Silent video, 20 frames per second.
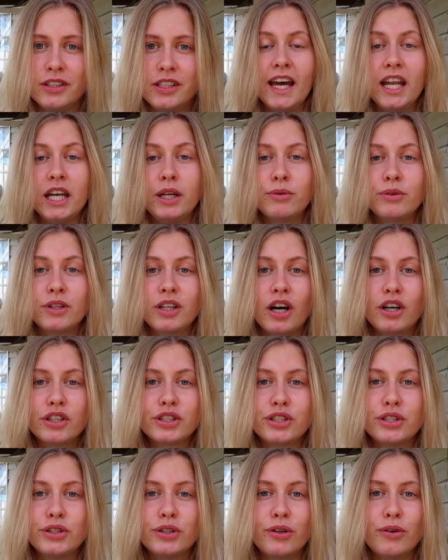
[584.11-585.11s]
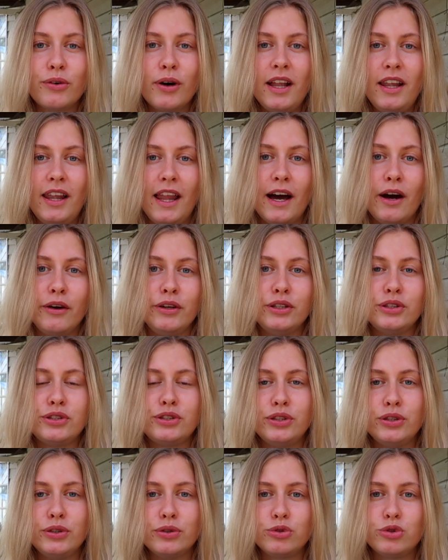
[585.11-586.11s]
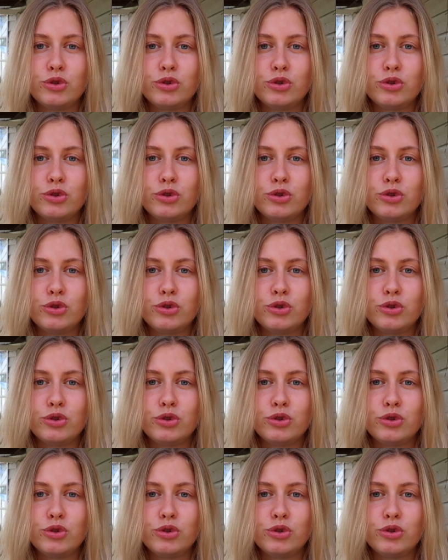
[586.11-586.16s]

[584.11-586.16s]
And it will also allow you to